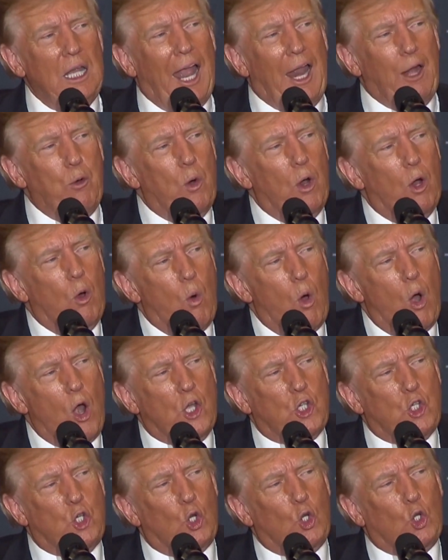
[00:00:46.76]
and we'll
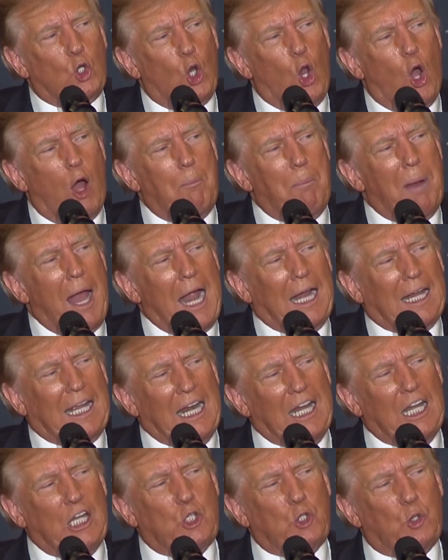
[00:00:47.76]
work to claw back
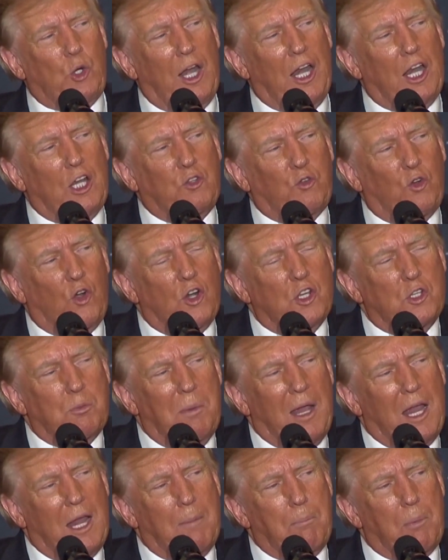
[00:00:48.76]
any
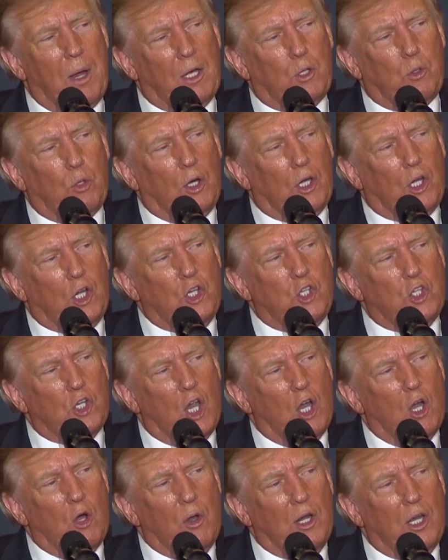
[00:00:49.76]
transfers made by Crooked
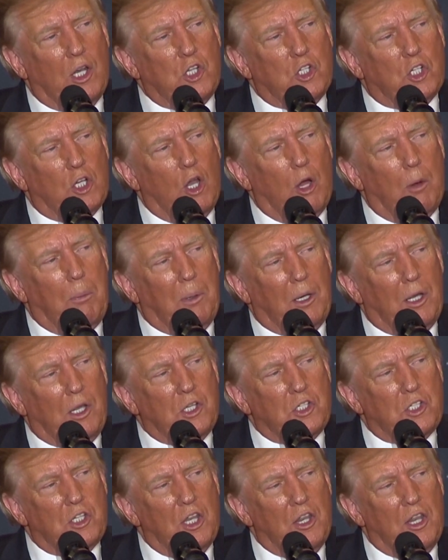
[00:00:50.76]
Joe and his
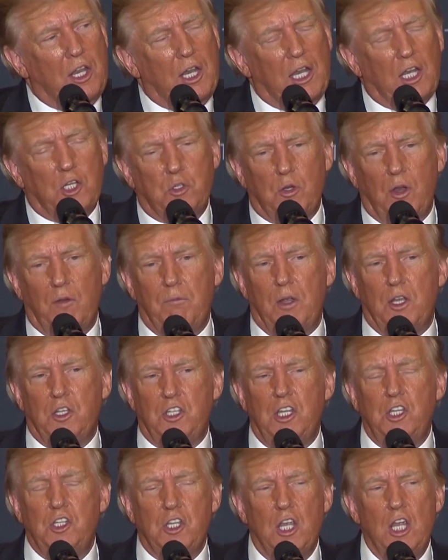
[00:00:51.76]
globalists in the next 12
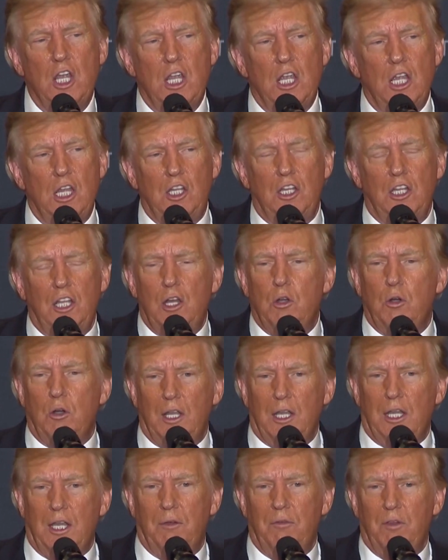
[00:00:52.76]
months. He's
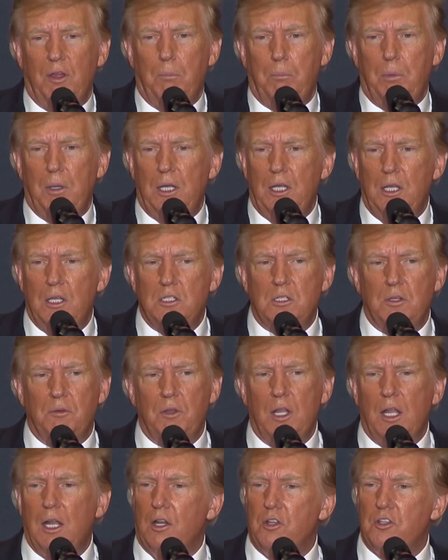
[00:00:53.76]
literally giving billions
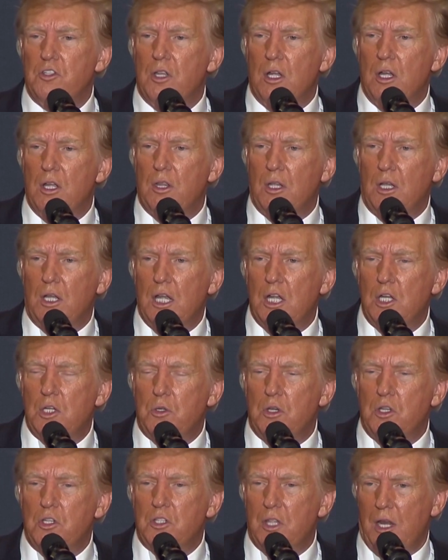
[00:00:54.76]
of dollars to other
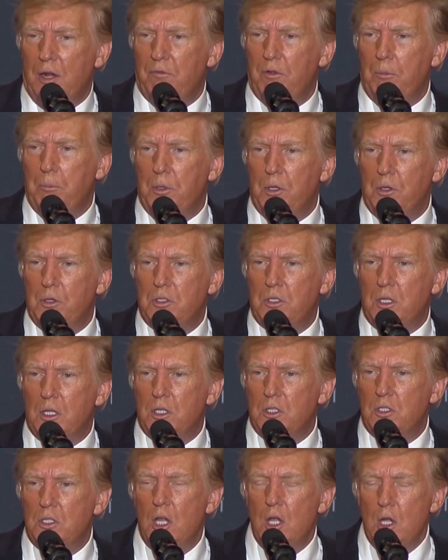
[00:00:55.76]
countries that have abused
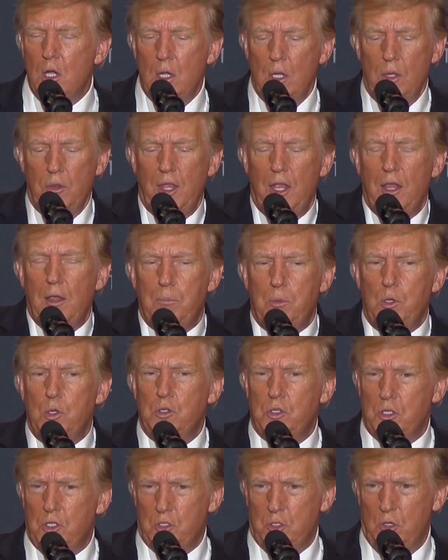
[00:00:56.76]
us. They
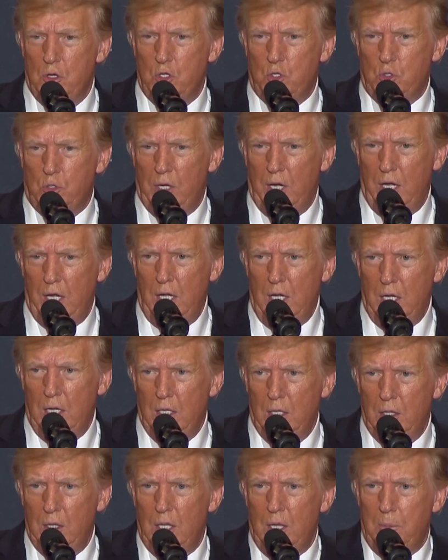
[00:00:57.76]
abuse us on trade.
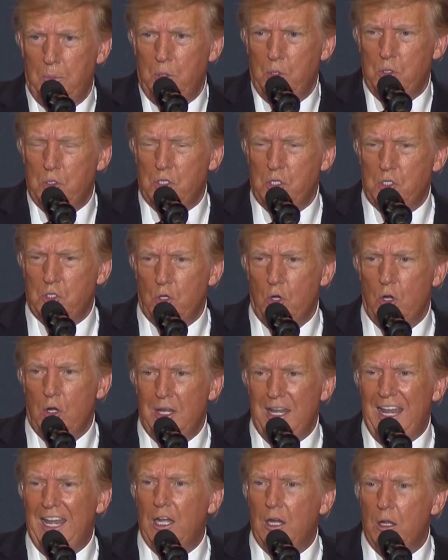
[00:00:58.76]
They abuse us
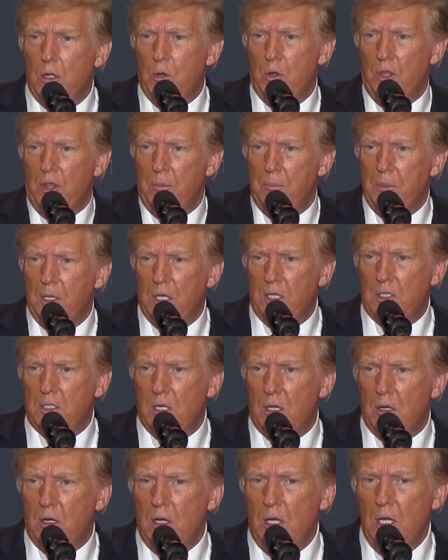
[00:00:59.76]
on NATO and the
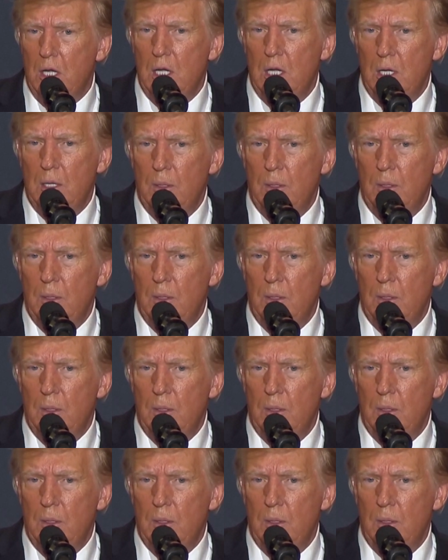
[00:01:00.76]
military.